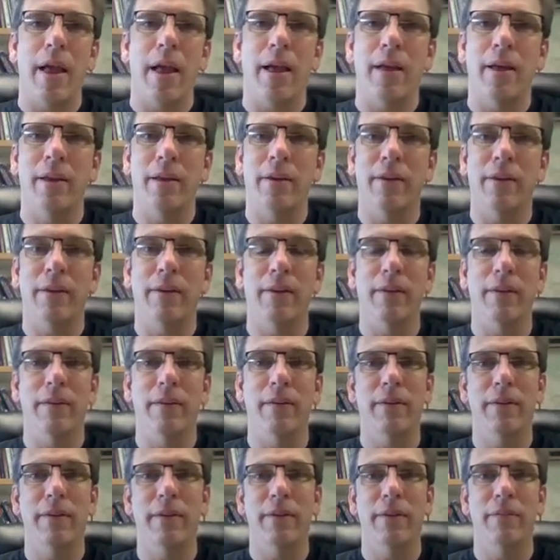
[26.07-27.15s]
And
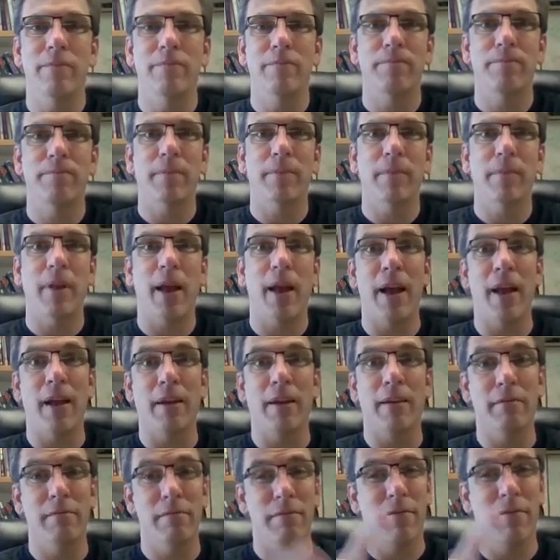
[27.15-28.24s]

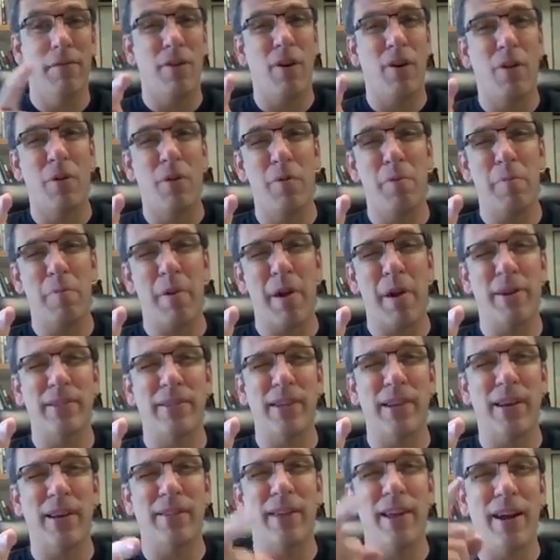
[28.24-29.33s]
hey, for all you
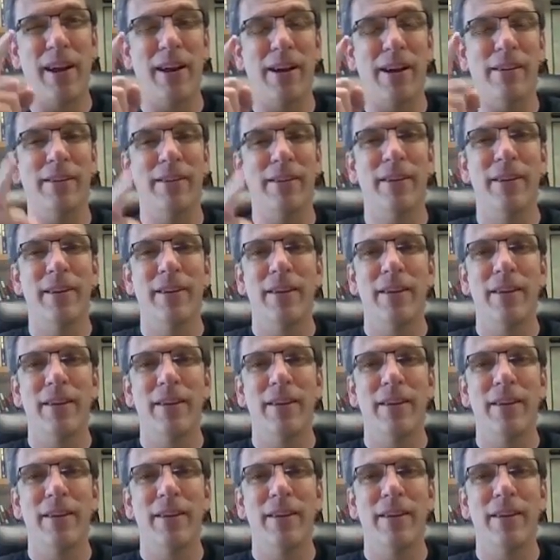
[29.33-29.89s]
parents out there,